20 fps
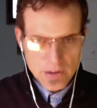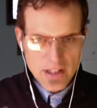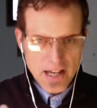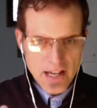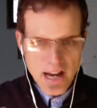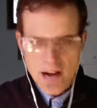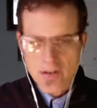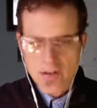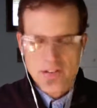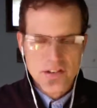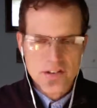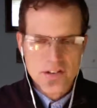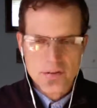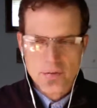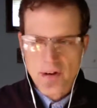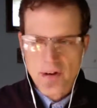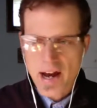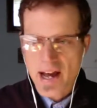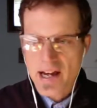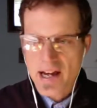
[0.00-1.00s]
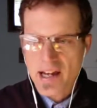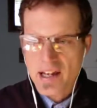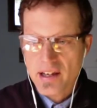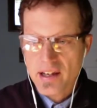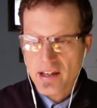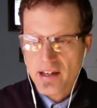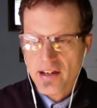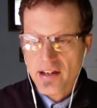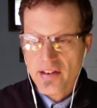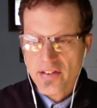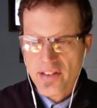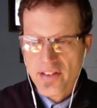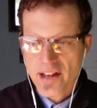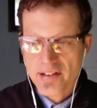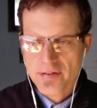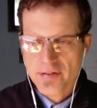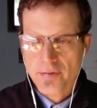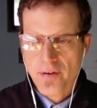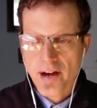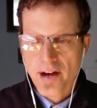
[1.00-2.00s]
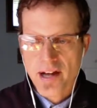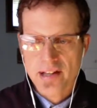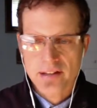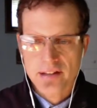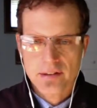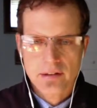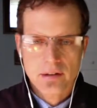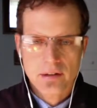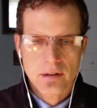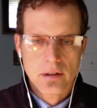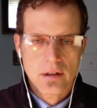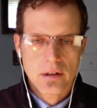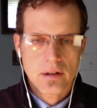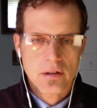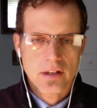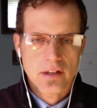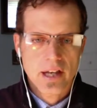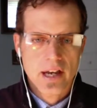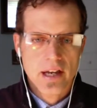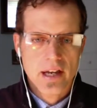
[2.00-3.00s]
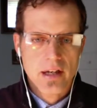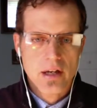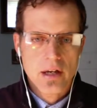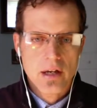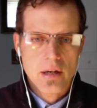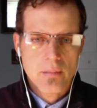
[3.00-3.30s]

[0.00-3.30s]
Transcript: now and this Friday, that's fine, okay?